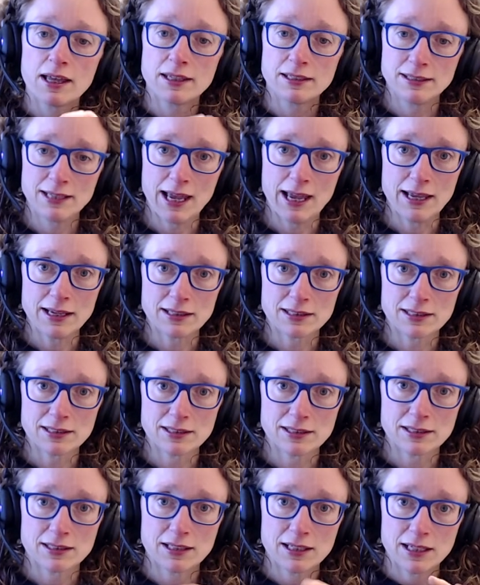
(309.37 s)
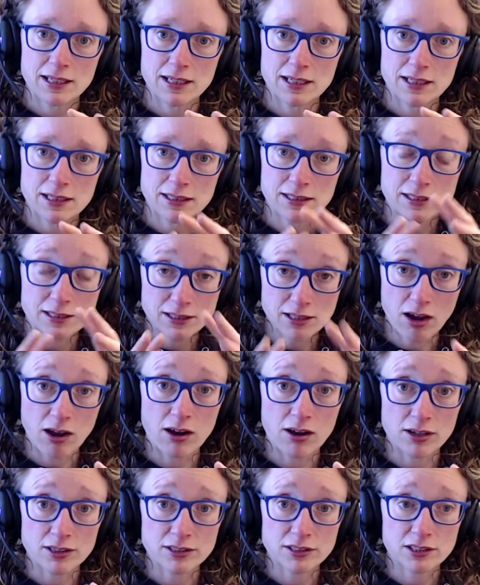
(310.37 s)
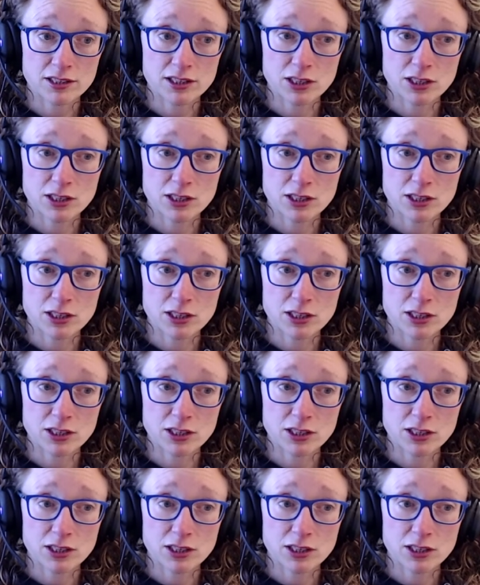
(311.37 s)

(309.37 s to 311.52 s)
Next is tasks.